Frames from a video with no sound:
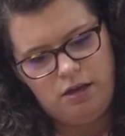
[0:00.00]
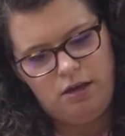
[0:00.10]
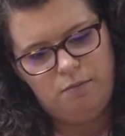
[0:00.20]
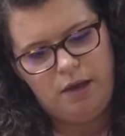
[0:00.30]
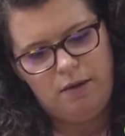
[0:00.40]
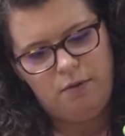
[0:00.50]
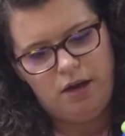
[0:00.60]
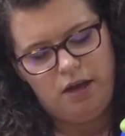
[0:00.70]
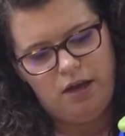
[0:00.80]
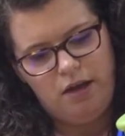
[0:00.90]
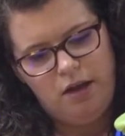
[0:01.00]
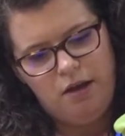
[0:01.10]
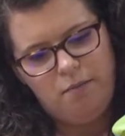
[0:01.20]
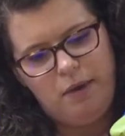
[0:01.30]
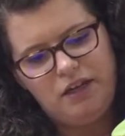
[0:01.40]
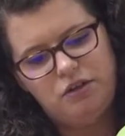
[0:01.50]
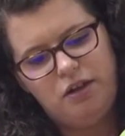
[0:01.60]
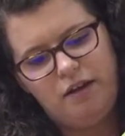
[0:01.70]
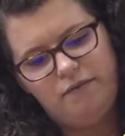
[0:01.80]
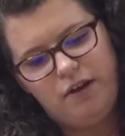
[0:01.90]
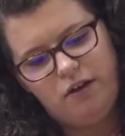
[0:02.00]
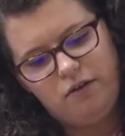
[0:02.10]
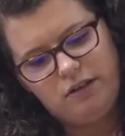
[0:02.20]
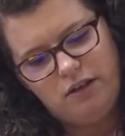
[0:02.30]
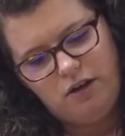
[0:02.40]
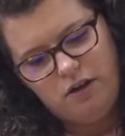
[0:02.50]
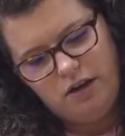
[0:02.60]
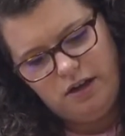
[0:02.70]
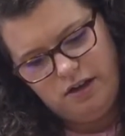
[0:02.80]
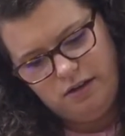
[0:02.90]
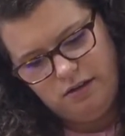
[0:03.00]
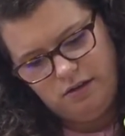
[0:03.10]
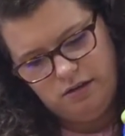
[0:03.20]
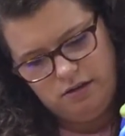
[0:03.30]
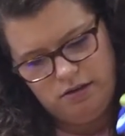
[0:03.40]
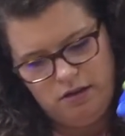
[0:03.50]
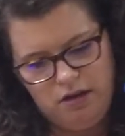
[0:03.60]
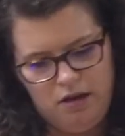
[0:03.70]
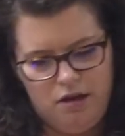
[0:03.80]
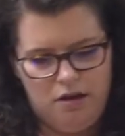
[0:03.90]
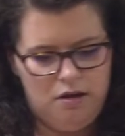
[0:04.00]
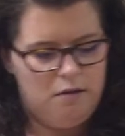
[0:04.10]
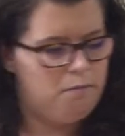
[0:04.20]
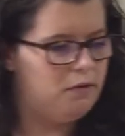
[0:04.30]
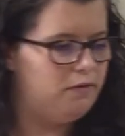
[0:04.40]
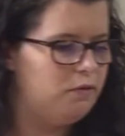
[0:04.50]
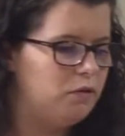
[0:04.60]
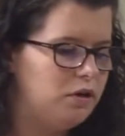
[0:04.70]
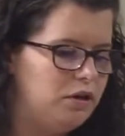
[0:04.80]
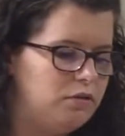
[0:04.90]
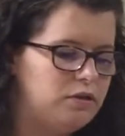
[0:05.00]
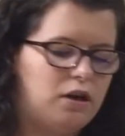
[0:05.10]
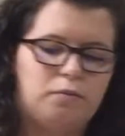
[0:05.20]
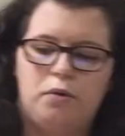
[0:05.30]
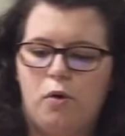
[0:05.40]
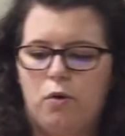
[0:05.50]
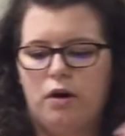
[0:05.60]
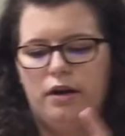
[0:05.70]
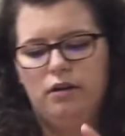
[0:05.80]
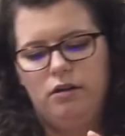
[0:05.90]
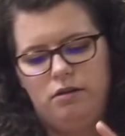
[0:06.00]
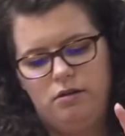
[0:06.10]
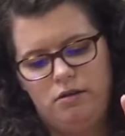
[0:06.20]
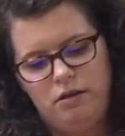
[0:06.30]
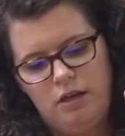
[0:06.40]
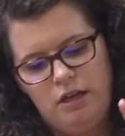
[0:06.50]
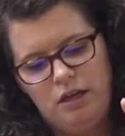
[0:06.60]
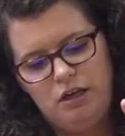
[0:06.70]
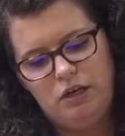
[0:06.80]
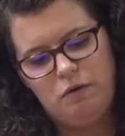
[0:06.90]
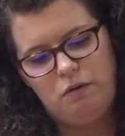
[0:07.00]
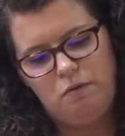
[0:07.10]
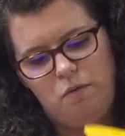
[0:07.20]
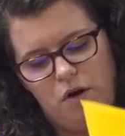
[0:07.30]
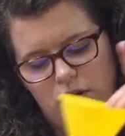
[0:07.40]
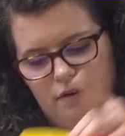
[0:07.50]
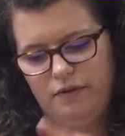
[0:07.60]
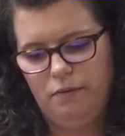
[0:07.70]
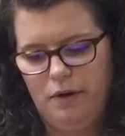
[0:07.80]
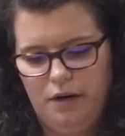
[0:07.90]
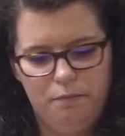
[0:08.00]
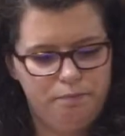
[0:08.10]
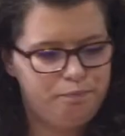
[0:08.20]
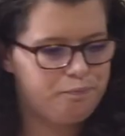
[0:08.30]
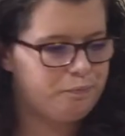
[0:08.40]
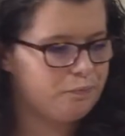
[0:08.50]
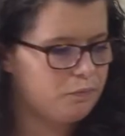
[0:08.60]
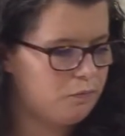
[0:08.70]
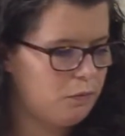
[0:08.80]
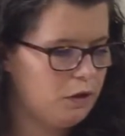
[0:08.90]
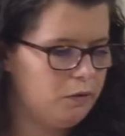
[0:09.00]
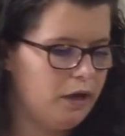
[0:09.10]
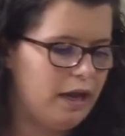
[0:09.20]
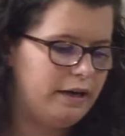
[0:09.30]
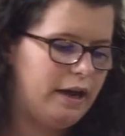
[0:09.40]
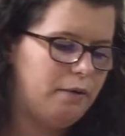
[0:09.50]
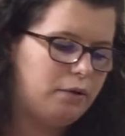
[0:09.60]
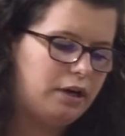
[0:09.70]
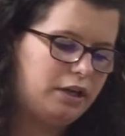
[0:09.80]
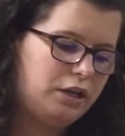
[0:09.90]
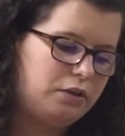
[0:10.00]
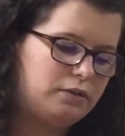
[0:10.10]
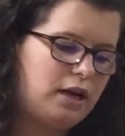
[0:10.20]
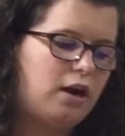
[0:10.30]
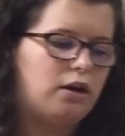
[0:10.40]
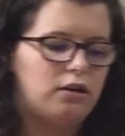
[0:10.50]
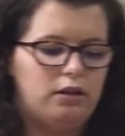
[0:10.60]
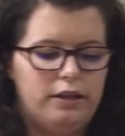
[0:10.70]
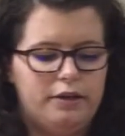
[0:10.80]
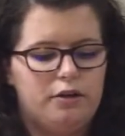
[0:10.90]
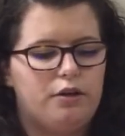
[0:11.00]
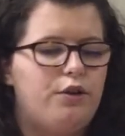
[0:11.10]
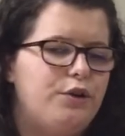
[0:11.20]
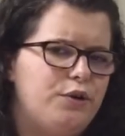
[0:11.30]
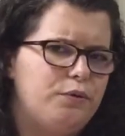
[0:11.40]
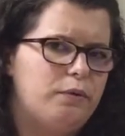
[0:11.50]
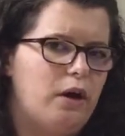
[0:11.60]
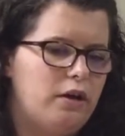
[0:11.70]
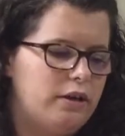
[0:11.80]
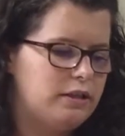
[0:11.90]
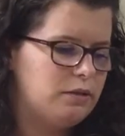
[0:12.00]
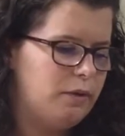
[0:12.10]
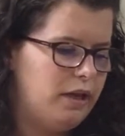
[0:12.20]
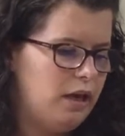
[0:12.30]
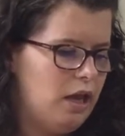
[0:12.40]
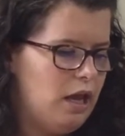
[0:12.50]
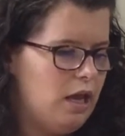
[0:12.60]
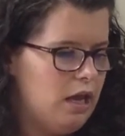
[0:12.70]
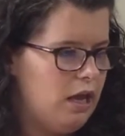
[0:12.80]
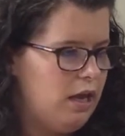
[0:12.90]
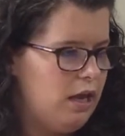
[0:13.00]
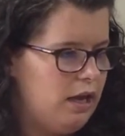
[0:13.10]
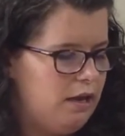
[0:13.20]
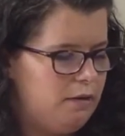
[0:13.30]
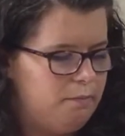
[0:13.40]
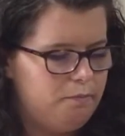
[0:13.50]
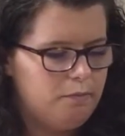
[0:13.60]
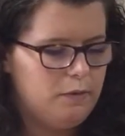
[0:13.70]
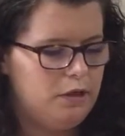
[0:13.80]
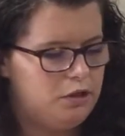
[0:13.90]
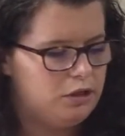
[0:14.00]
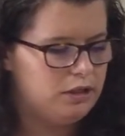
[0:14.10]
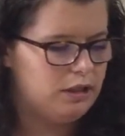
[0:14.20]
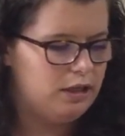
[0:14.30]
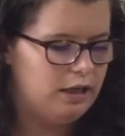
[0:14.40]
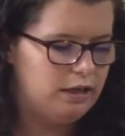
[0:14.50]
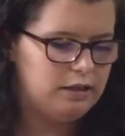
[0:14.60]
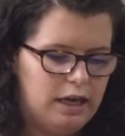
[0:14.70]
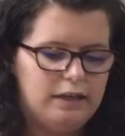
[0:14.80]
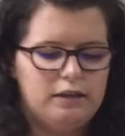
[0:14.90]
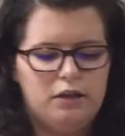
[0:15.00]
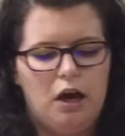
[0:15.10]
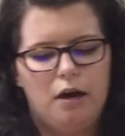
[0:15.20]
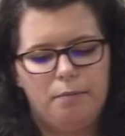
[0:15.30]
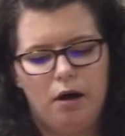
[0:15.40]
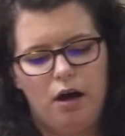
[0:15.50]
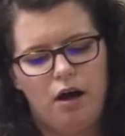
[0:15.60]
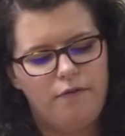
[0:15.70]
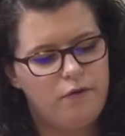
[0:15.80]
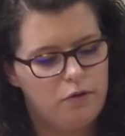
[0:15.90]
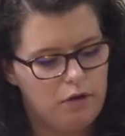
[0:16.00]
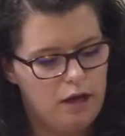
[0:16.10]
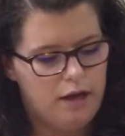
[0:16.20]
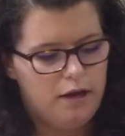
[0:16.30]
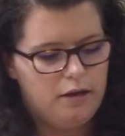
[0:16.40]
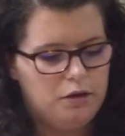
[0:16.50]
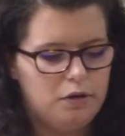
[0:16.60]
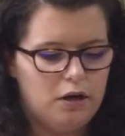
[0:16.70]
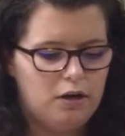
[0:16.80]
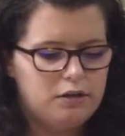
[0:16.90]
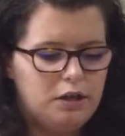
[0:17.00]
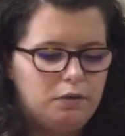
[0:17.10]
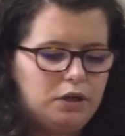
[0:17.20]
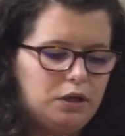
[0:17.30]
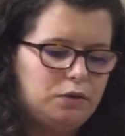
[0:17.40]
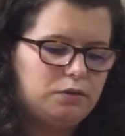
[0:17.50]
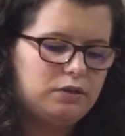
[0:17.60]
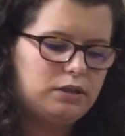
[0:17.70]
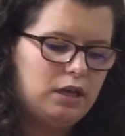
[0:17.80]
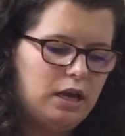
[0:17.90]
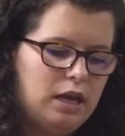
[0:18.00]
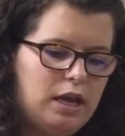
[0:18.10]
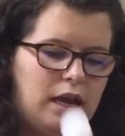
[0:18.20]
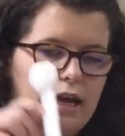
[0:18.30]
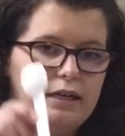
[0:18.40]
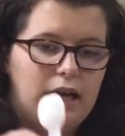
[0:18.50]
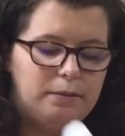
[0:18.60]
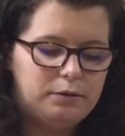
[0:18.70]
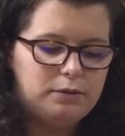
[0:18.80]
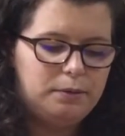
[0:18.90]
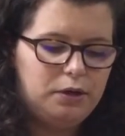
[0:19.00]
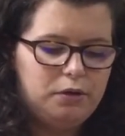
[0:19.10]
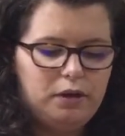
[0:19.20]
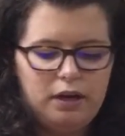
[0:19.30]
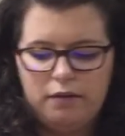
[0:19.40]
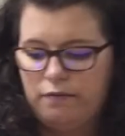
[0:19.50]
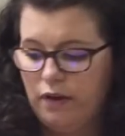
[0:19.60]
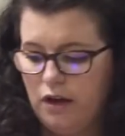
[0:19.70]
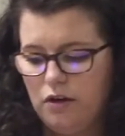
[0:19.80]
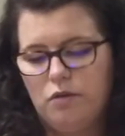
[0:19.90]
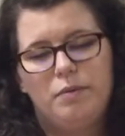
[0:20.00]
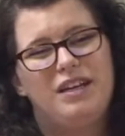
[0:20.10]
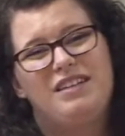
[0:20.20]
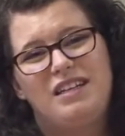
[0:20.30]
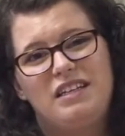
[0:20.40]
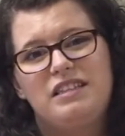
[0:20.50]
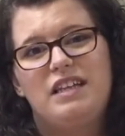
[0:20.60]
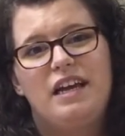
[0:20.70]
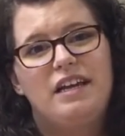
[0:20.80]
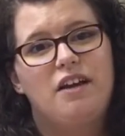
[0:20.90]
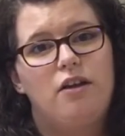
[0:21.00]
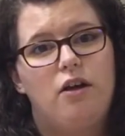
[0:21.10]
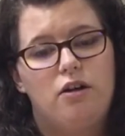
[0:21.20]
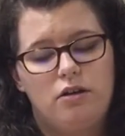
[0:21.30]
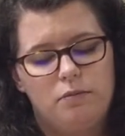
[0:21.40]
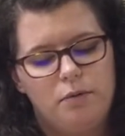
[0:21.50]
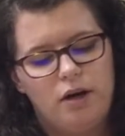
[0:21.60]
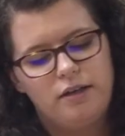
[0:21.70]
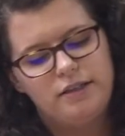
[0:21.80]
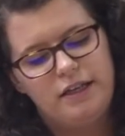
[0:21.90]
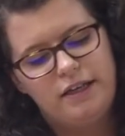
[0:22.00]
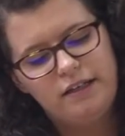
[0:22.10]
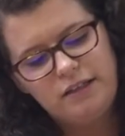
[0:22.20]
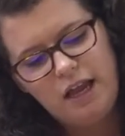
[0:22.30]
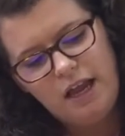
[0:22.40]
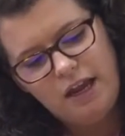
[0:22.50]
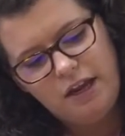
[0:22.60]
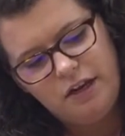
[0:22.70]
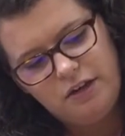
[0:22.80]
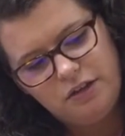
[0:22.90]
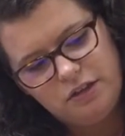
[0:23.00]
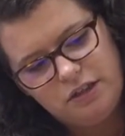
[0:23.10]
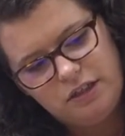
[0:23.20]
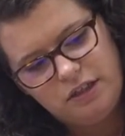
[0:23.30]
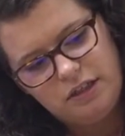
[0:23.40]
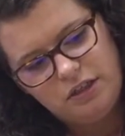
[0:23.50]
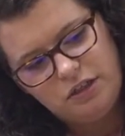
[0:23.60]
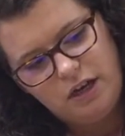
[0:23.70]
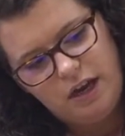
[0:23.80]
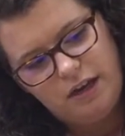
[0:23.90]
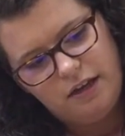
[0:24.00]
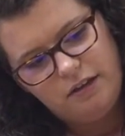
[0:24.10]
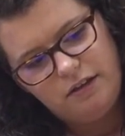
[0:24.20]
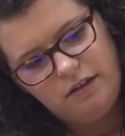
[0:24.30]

You may want to make sure that funnel is on before you start pouring. Don't want water everywhere. Okay, now we're going to use our glitter glue on this one. You're just going to take the top off. You can also use a tablespoon and a funnel, but it does take a longer process. And you're just going to try to